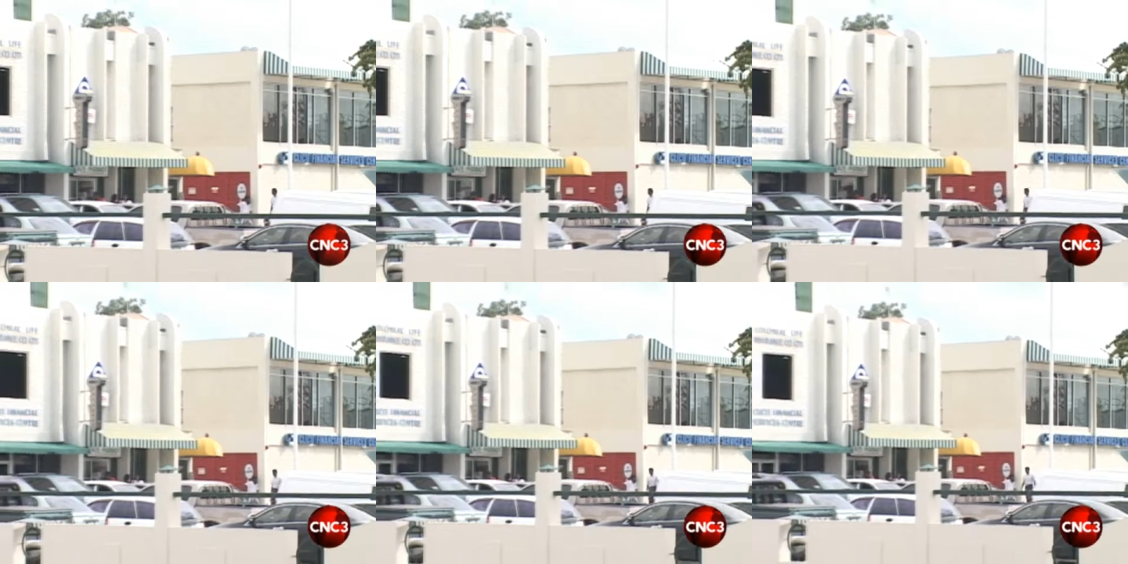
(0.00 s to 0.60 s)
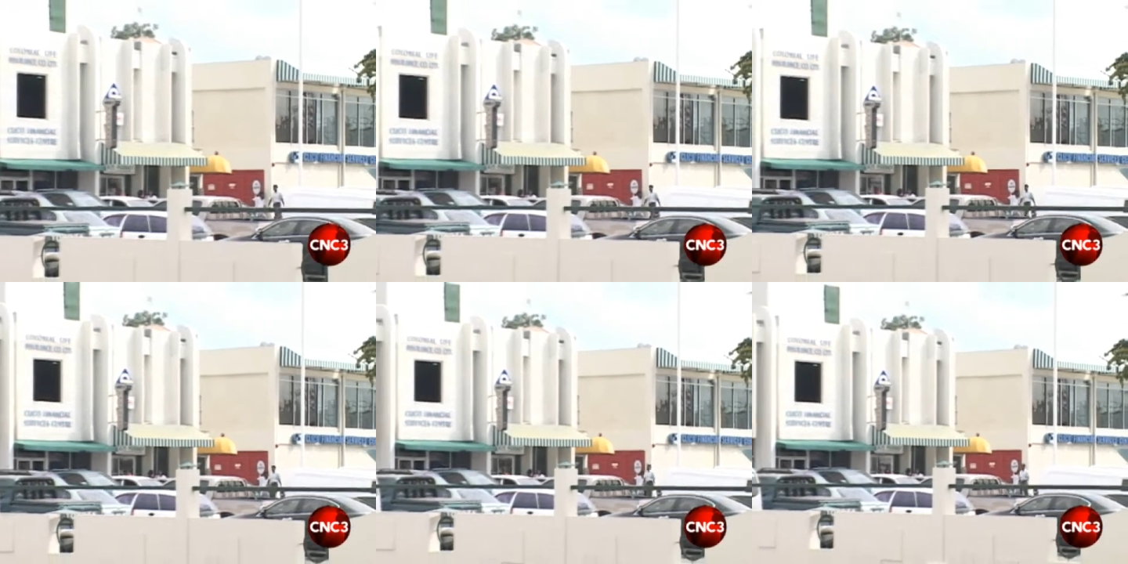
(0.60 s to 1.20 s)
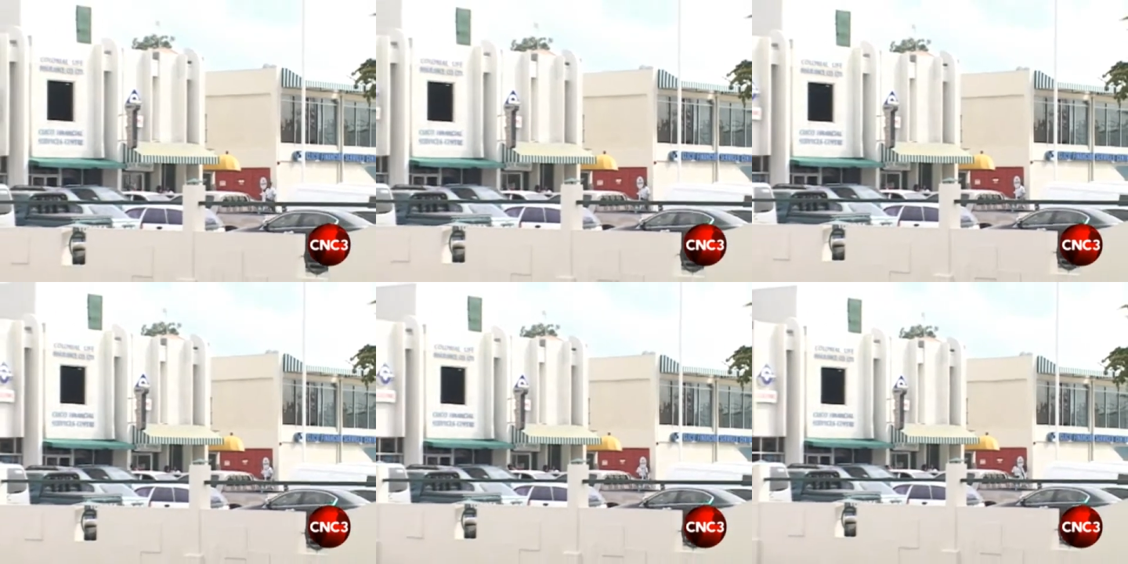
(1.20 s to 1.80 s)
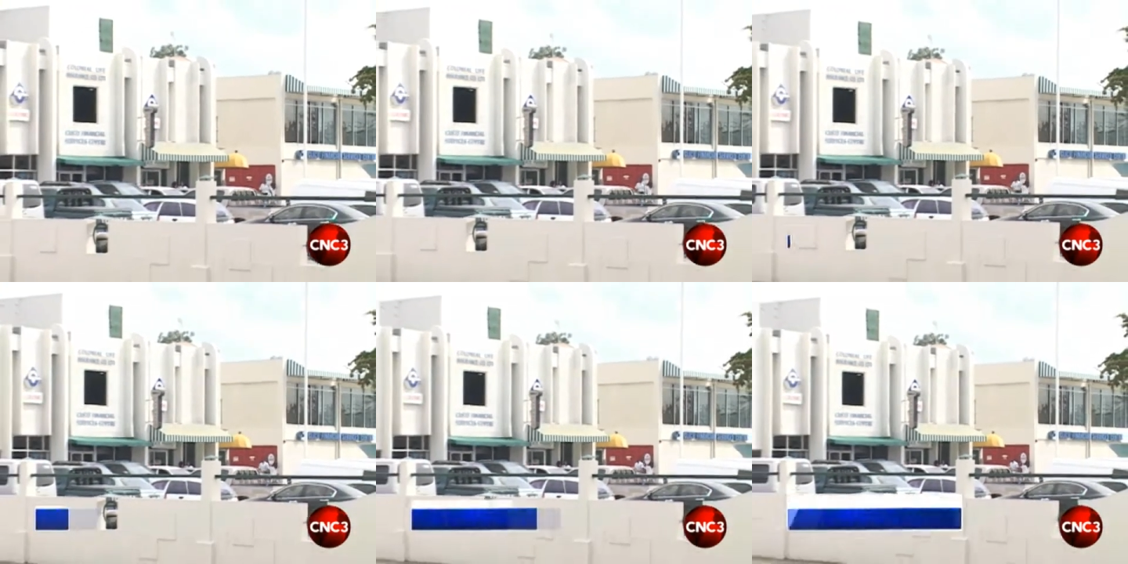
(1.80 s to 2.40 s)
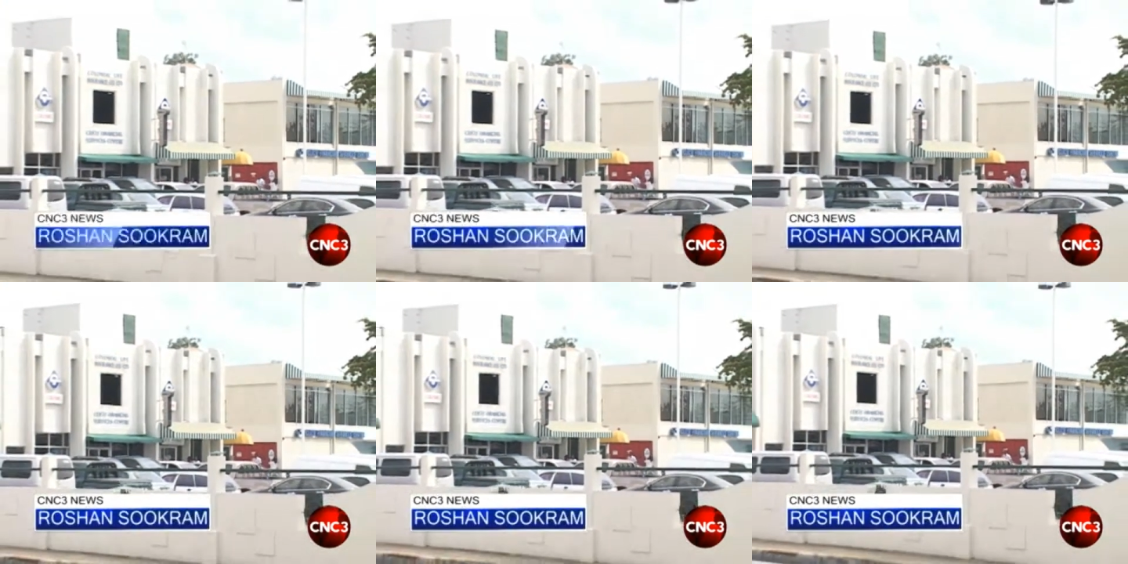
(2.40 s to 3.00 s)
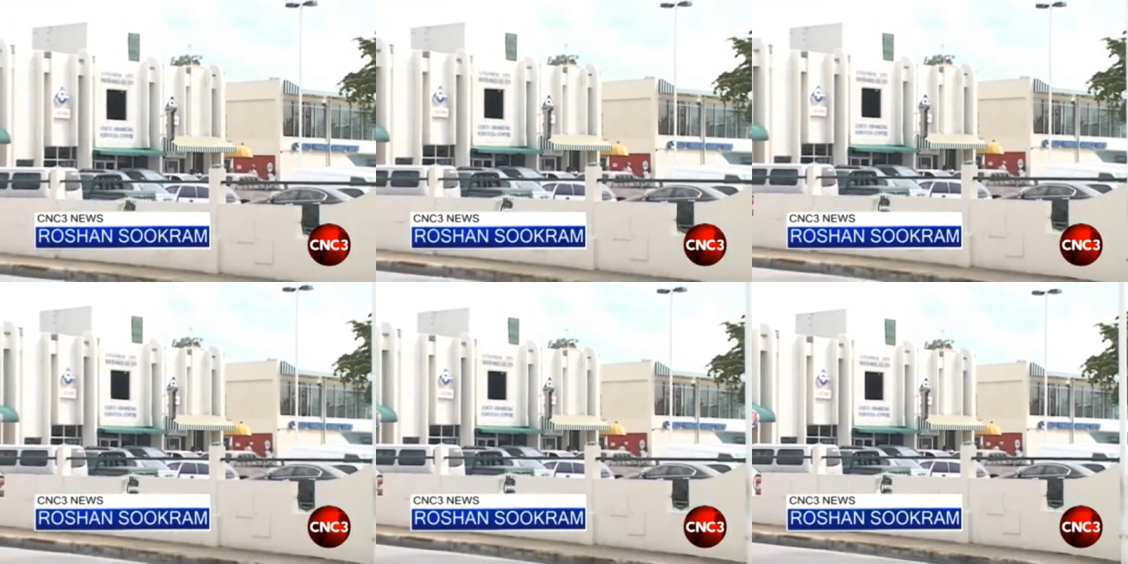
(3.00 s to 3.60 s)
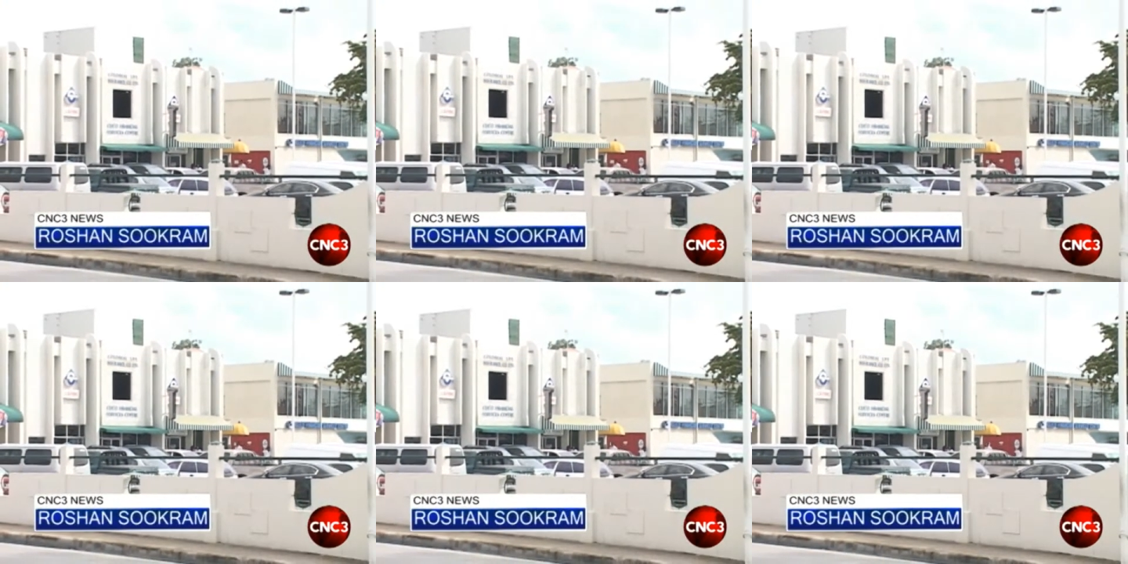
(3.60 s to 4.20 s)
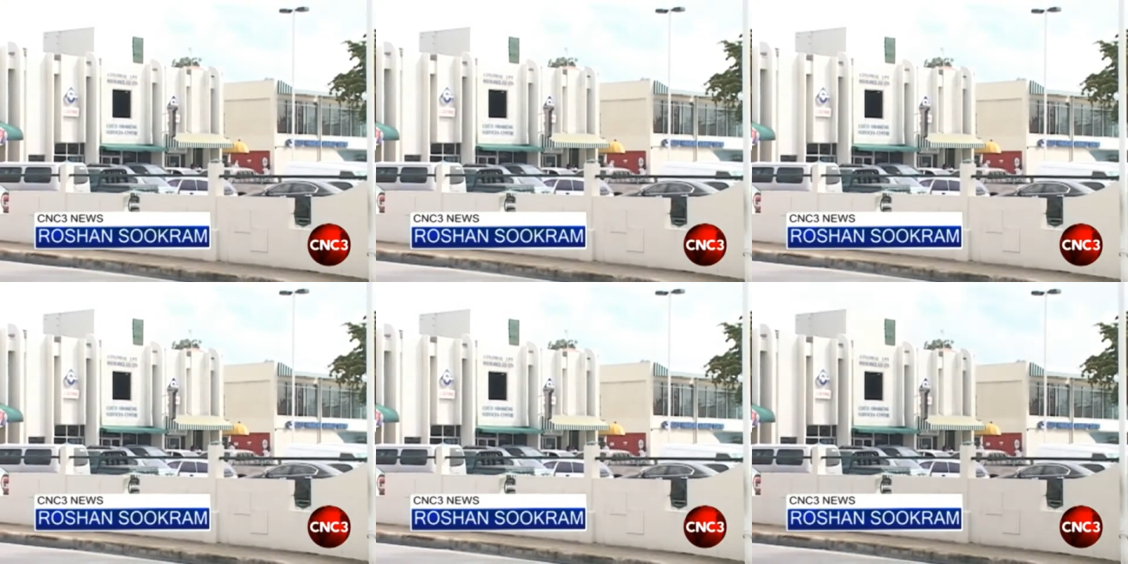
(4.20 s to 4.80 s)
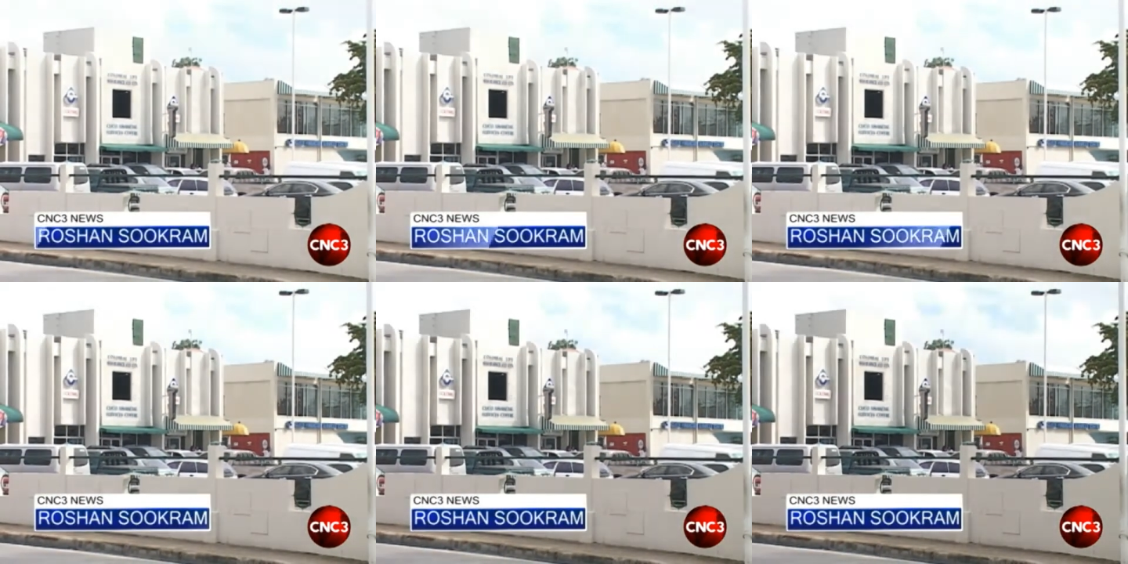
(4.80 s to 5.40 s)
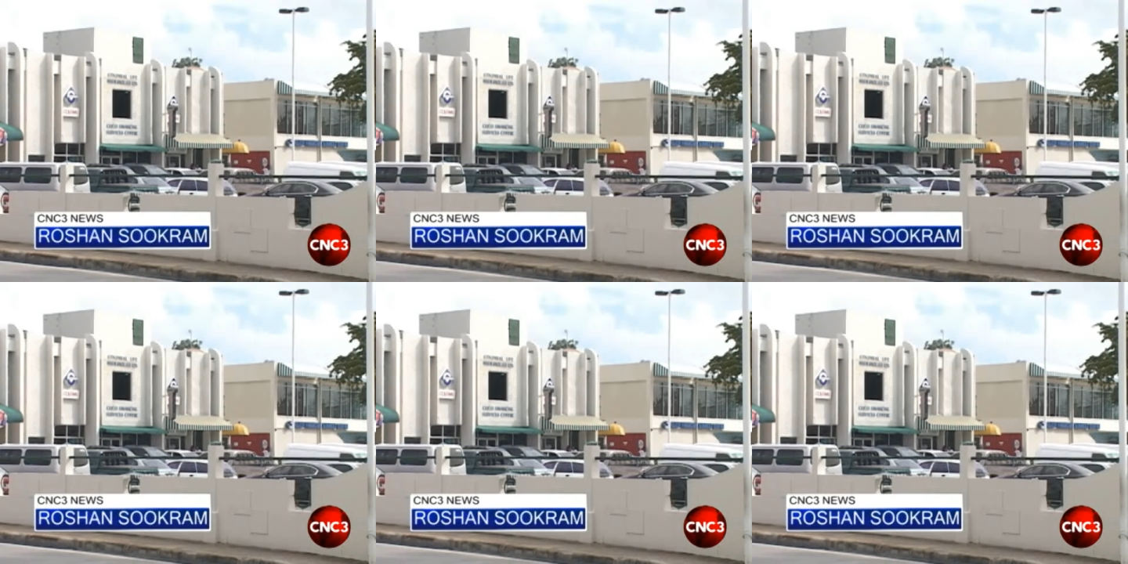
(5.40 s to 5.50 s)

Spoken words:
[unreadable: no face in view]